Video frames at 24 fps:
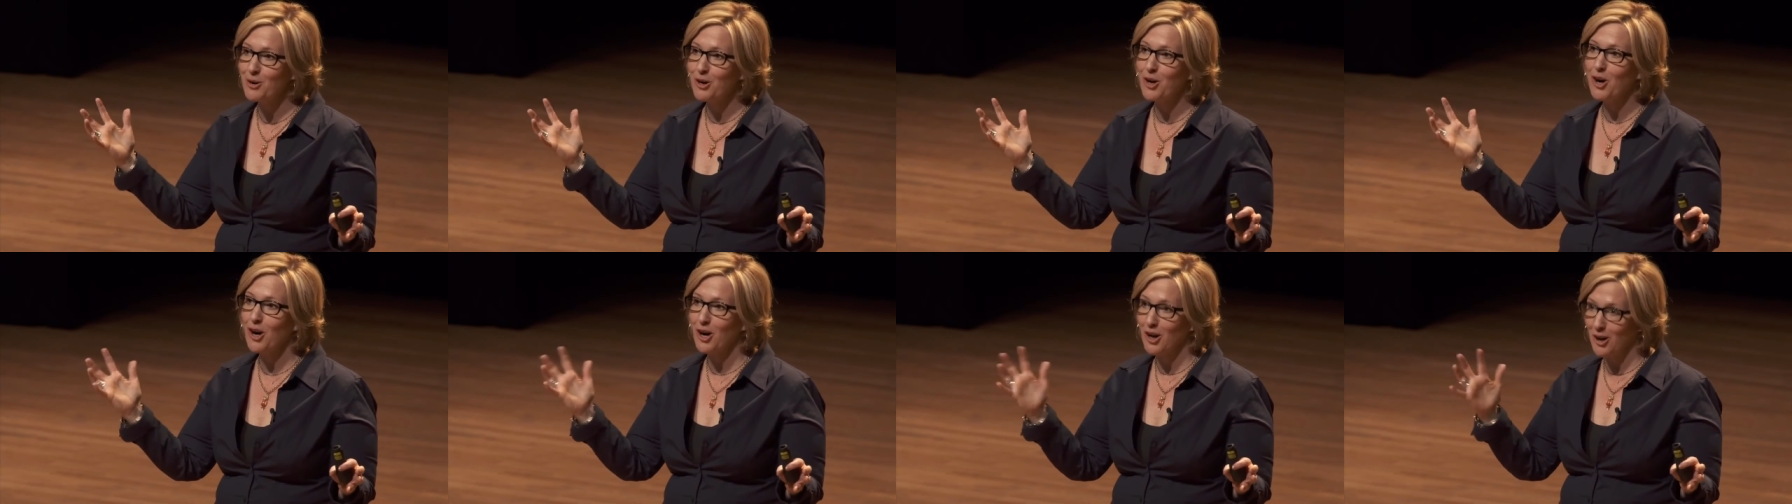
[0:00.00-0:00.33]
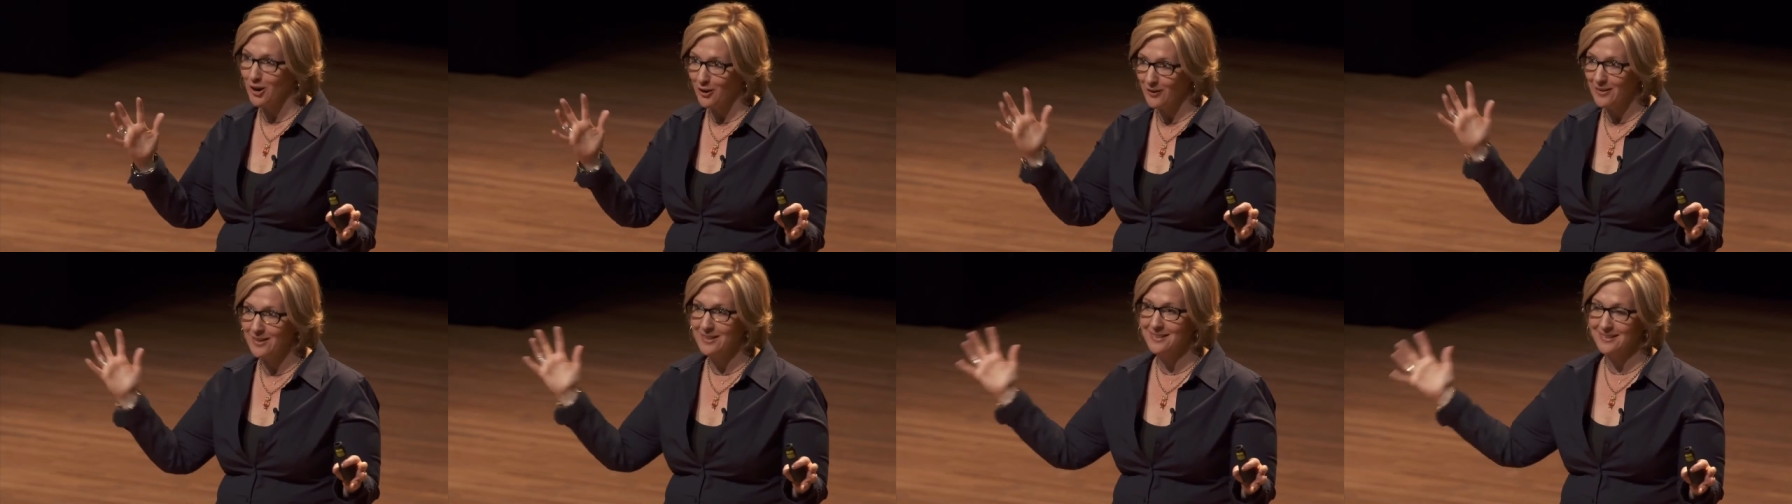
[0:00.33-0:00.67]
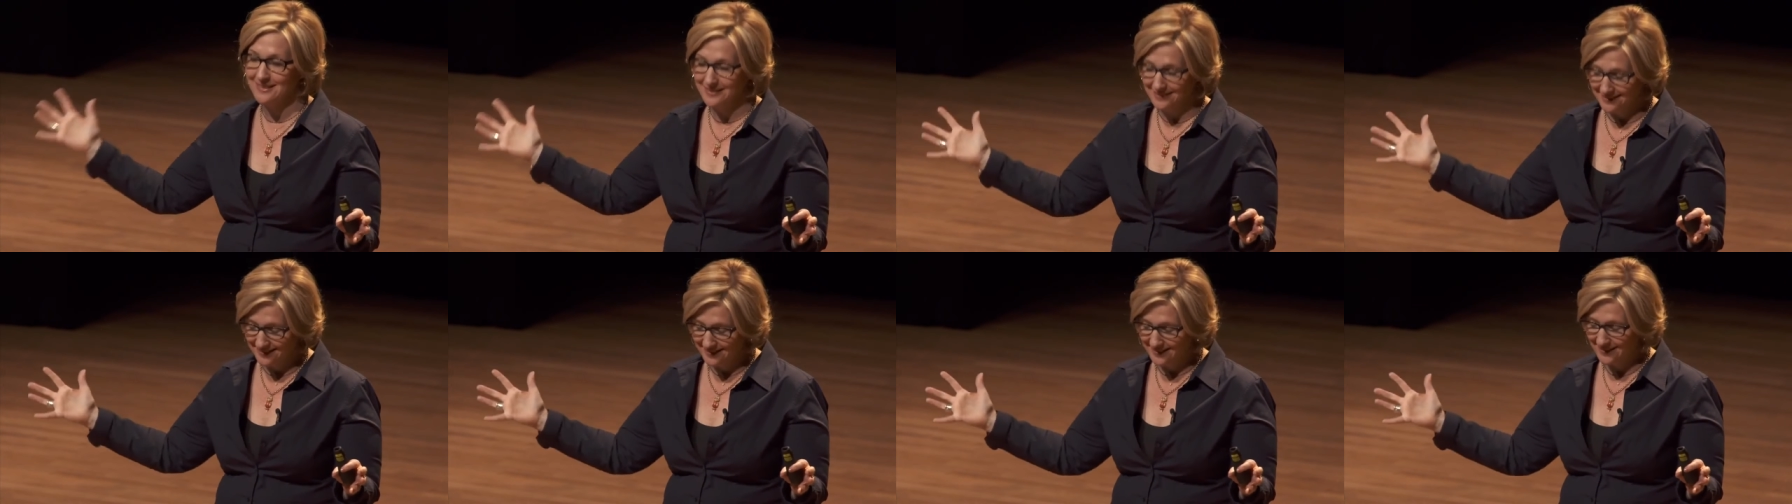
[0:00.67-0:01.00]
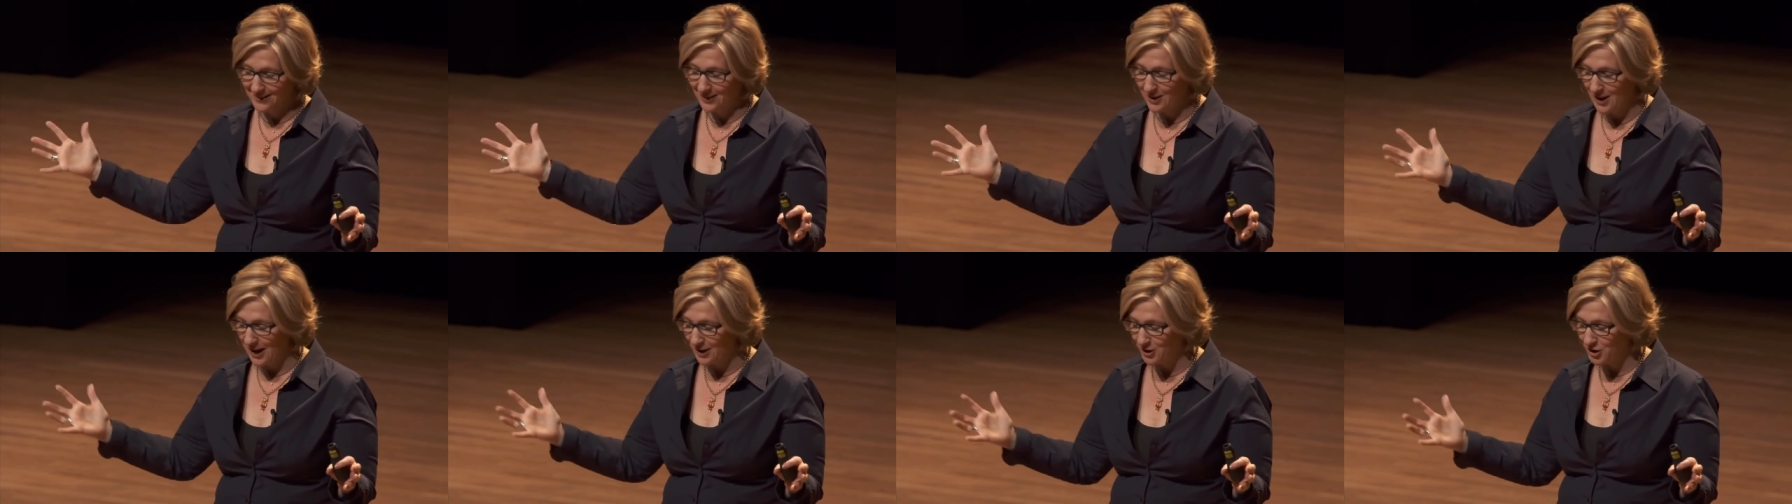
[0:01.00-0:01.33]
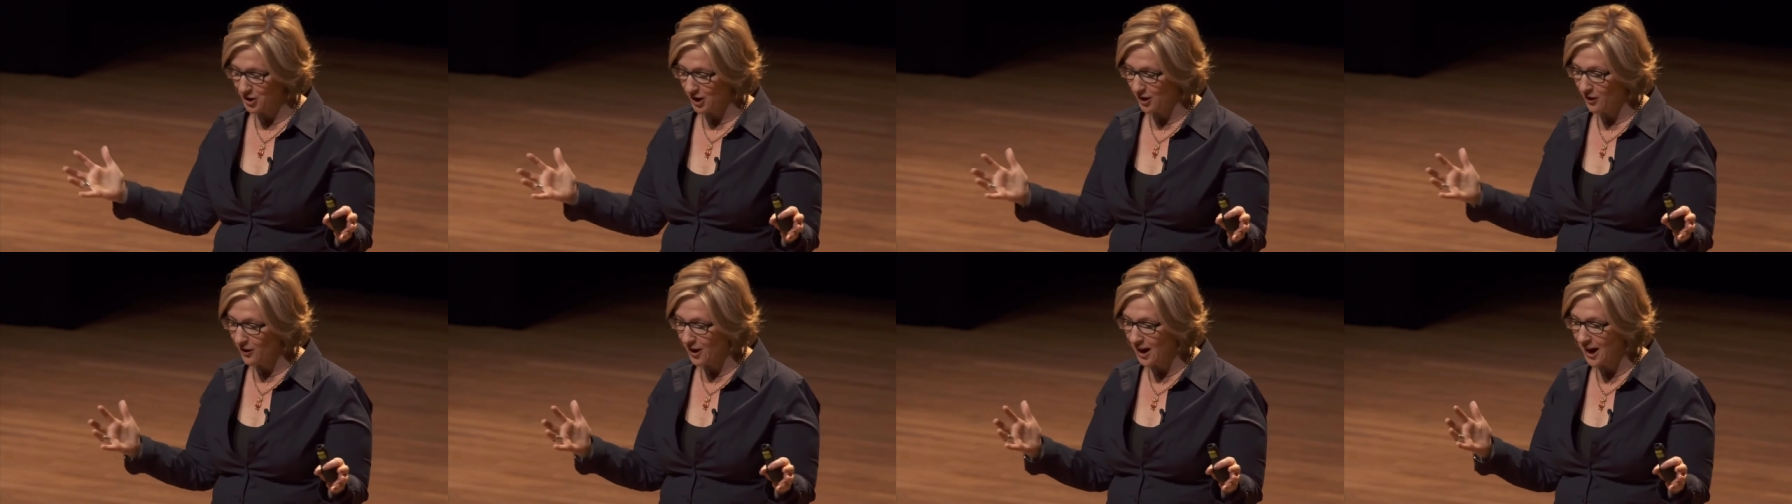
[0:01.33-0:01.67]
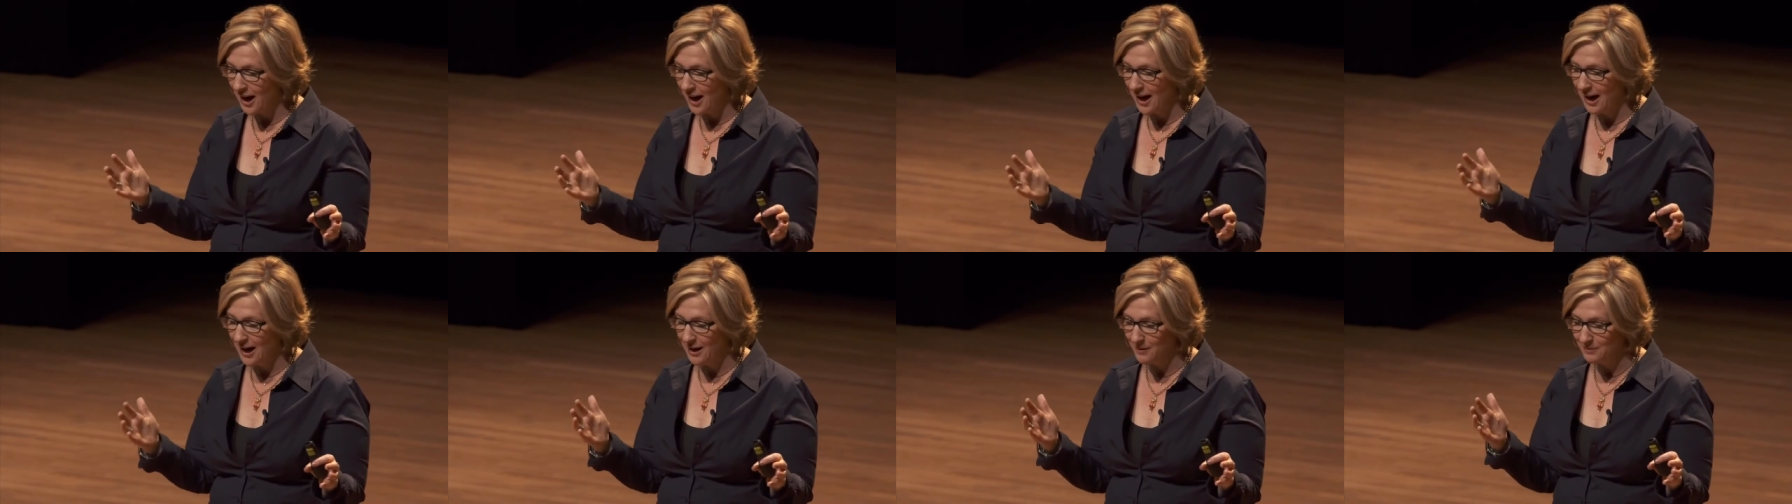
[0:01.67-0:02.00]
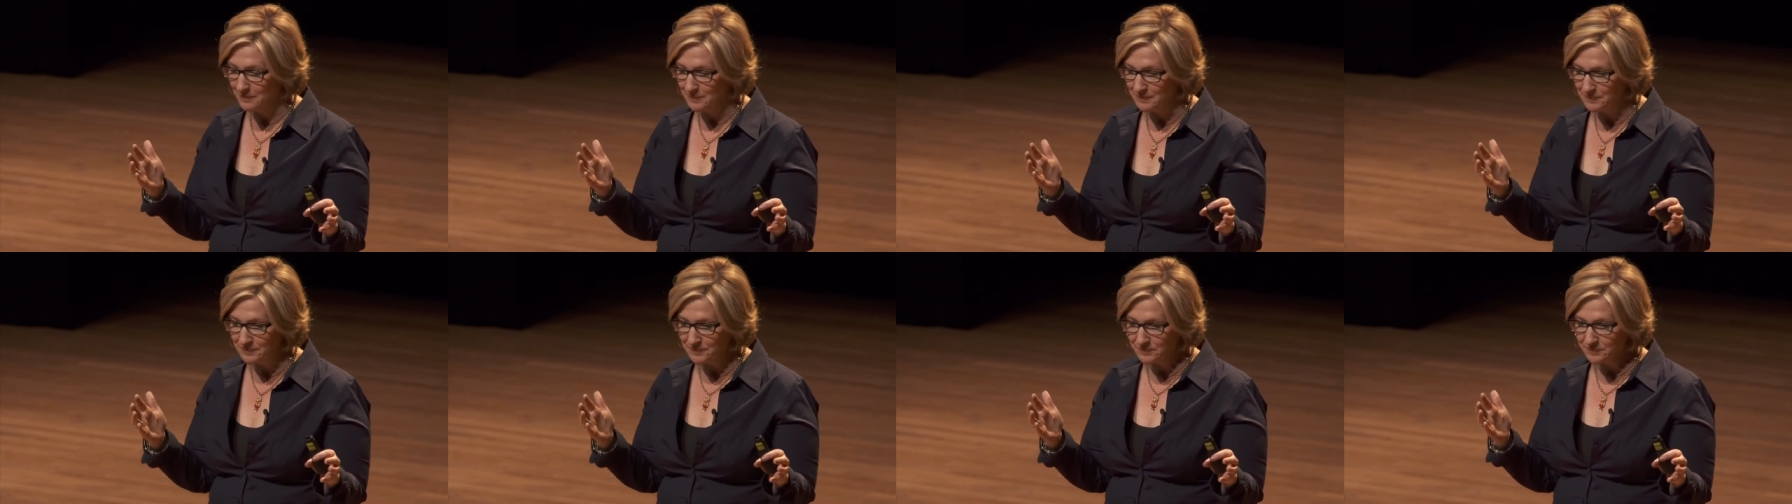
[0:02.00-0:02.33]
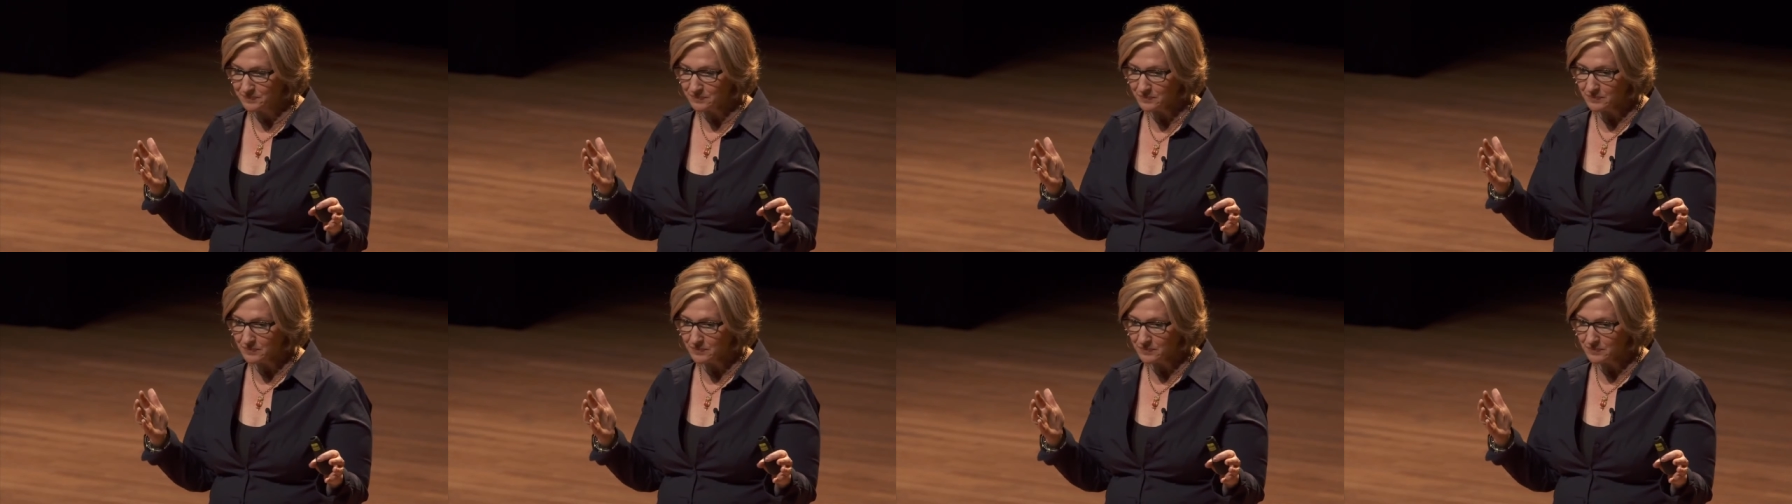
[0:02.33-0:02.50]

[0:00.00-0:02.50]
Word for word: more Karl than Groucho. Um,